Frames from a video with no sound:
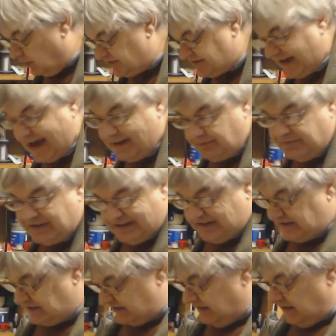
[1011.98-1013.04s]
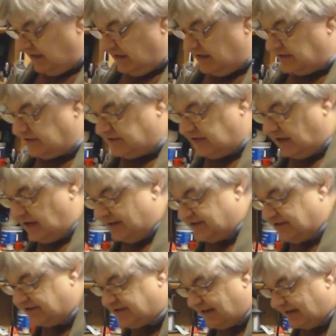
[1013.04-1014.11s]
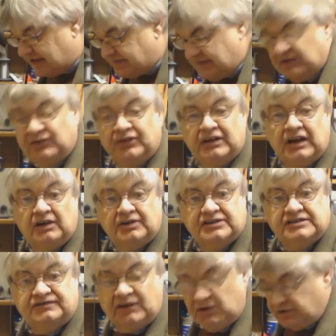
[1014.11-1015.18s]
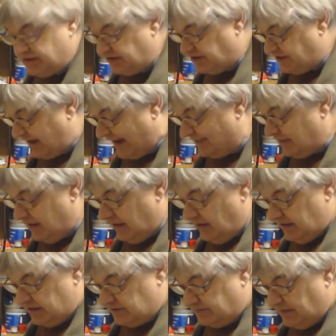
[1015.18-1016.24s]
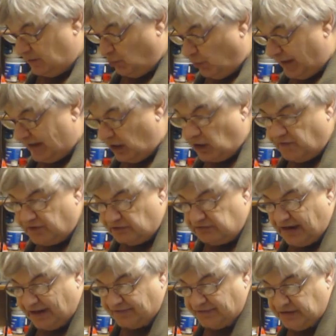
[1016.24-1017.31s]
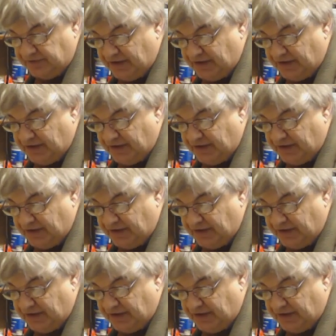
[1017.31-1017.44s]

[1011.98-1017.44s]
What's happened is, it's as I said, it's been on the lowest voltage tap. It's been well overrun.